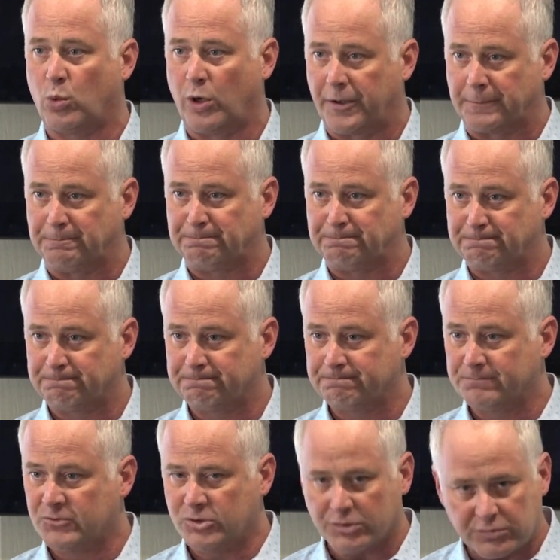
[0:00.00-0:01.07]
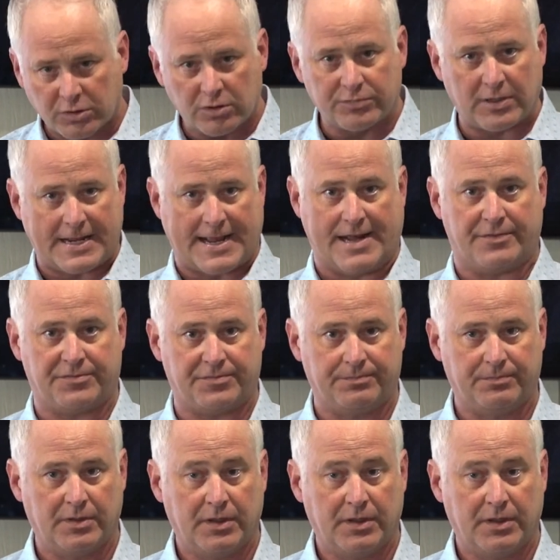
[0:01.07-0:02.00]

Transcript: work. Just over half.